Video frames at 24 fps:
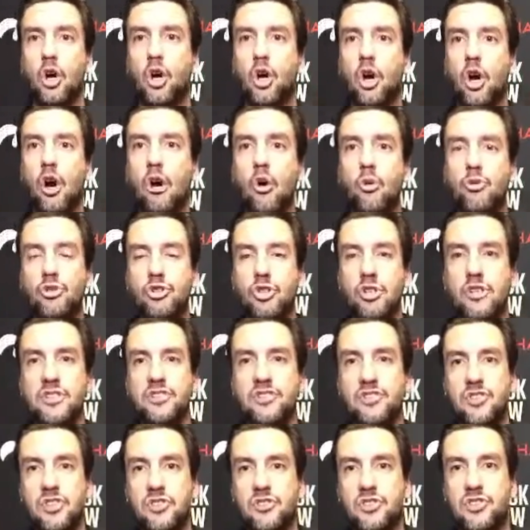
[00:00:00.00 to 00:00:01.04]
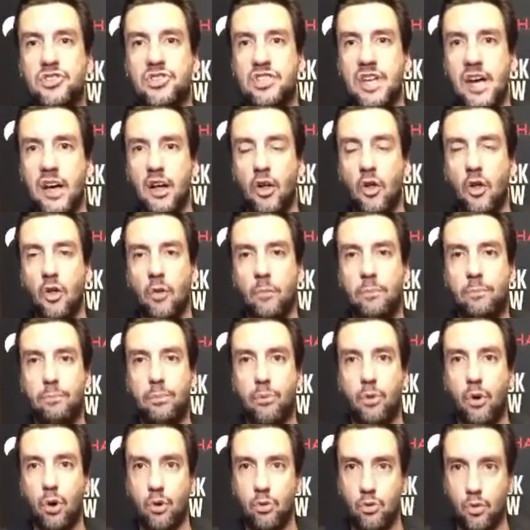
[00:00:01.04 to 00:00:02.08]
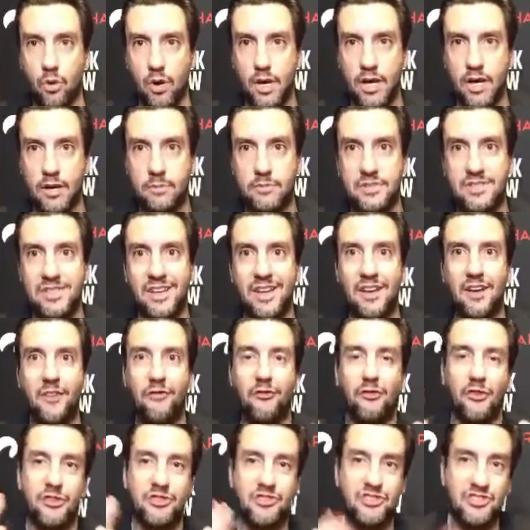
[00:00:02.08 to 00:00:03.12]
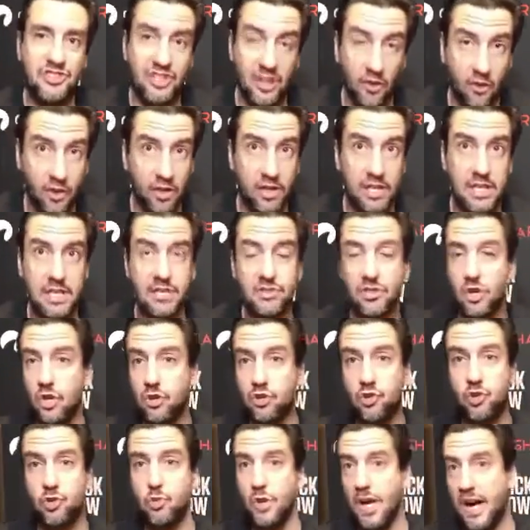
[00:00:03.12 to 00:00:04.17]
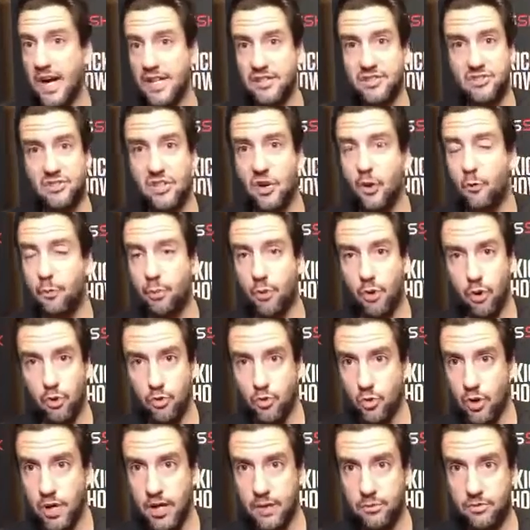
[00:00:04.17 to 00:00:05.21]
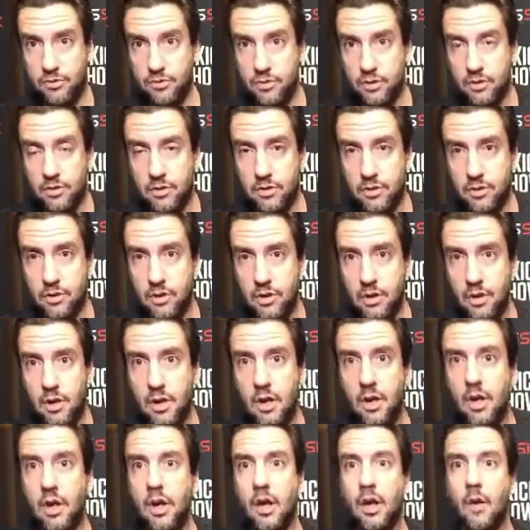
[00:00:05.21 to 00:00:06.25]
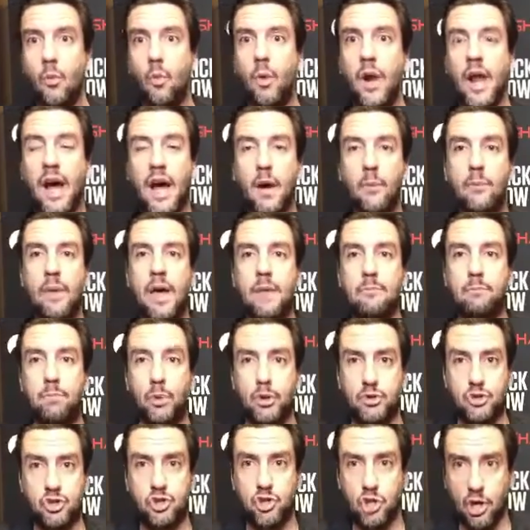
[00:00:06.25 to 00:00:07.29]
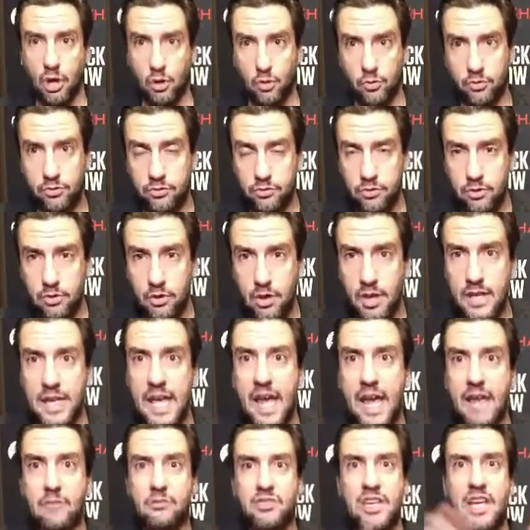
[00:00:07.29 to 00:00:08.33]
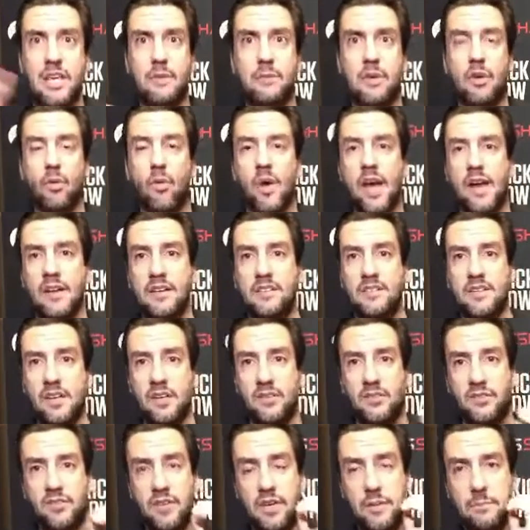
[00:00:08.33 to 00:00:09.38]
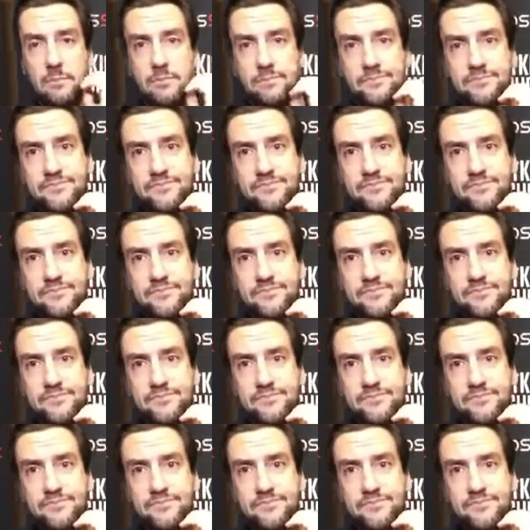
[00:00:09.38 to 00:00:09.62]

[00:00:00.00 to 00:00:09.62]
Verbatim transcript: Coaches sell programs, facilities do not sell programs. When I met Butch Jones, and he had taken me around at Tennessee,